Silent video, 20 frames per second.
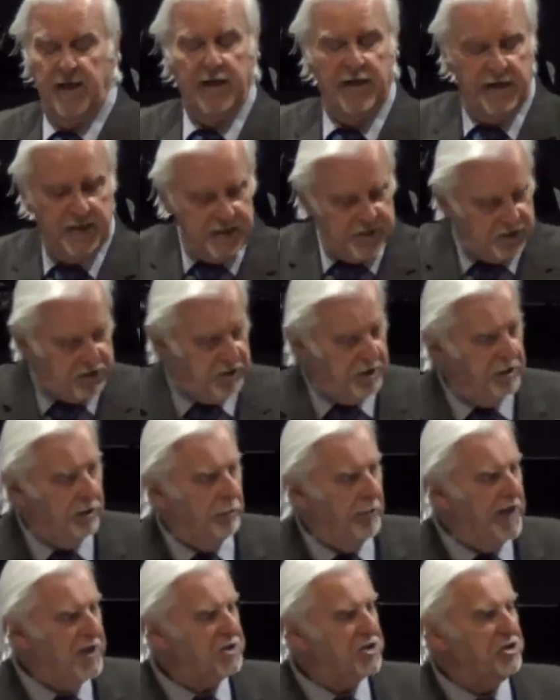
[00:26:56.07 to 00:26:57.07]
Each
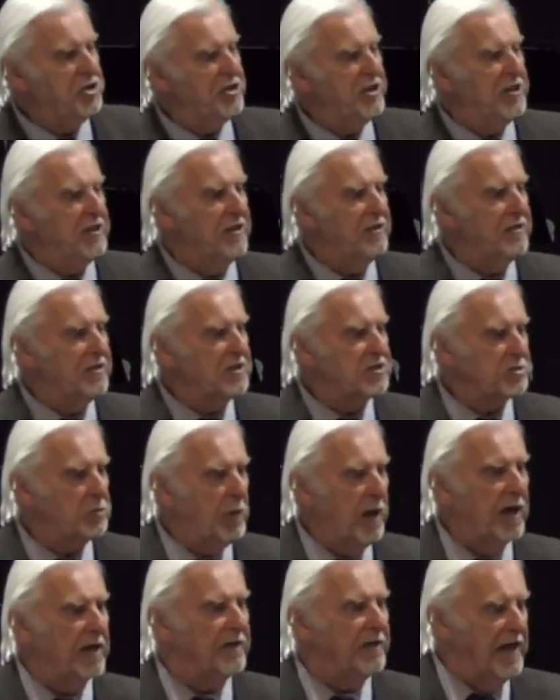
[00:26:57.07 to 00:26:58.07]
generation then does
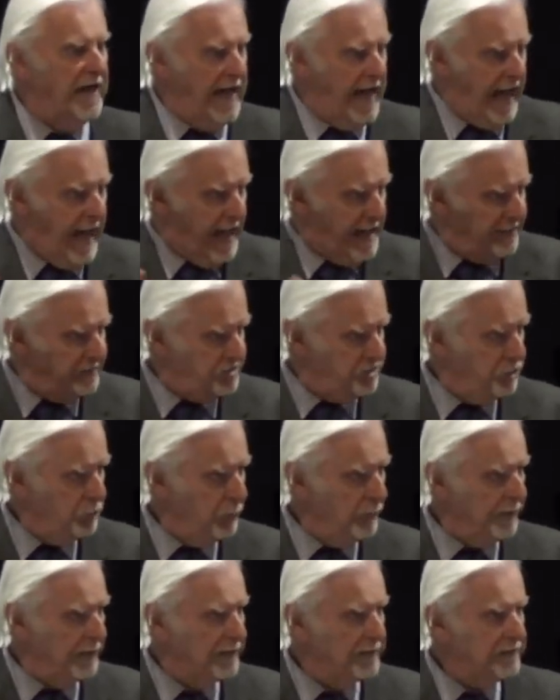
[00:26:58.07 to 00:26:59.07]
what? They add
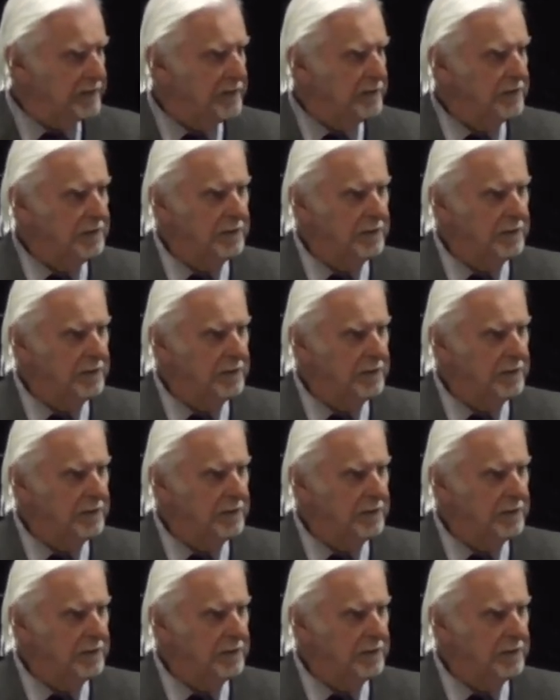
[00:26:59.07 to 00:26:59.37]
to it.